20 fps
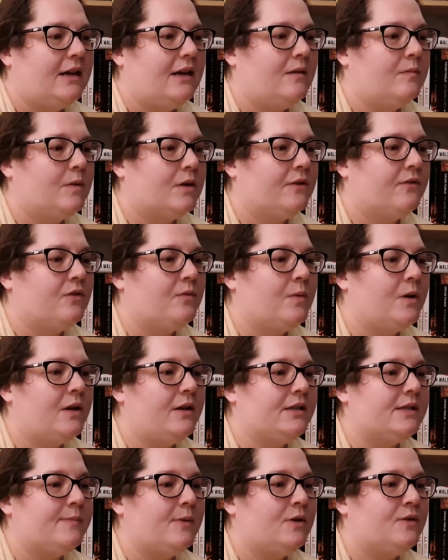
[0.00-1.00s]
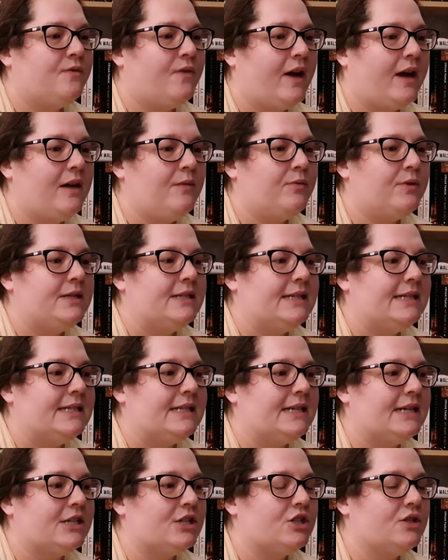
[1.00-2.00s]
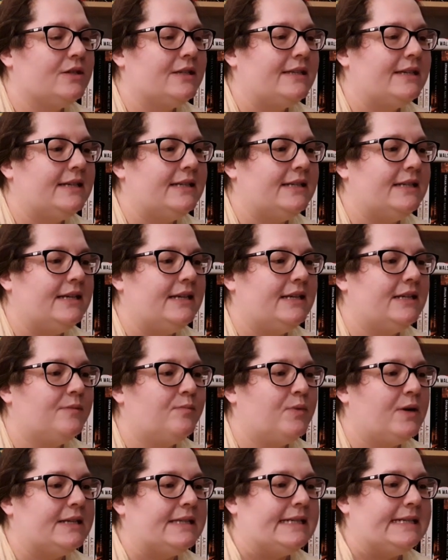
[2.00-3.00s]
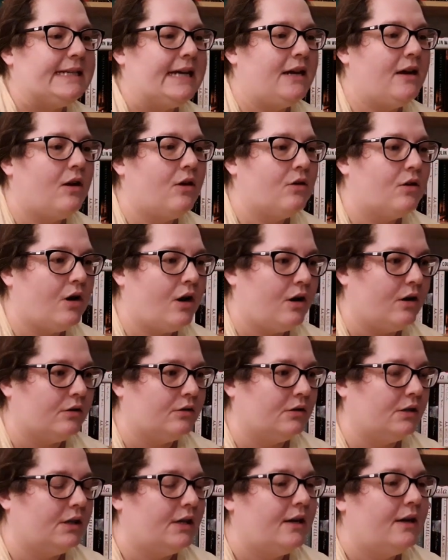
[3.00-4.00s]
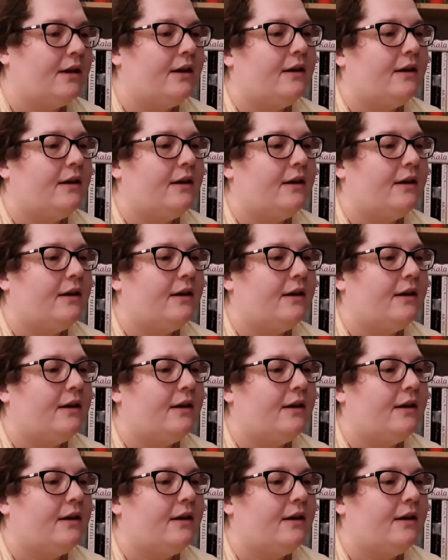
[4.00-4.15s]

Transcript: In one of the world's most vibrant international cities, present day Hong Kong,